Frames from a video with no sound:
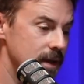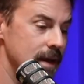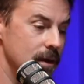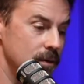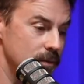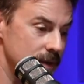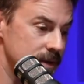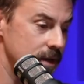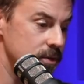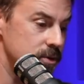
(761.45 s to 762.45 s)
Yeah, I would rent
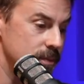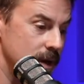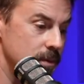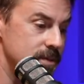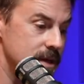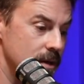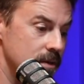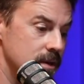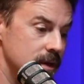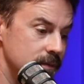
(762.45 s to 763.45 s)
the other 2 bedrooms
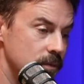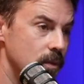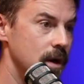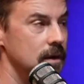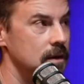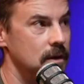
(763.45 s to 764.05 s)
out, live in one.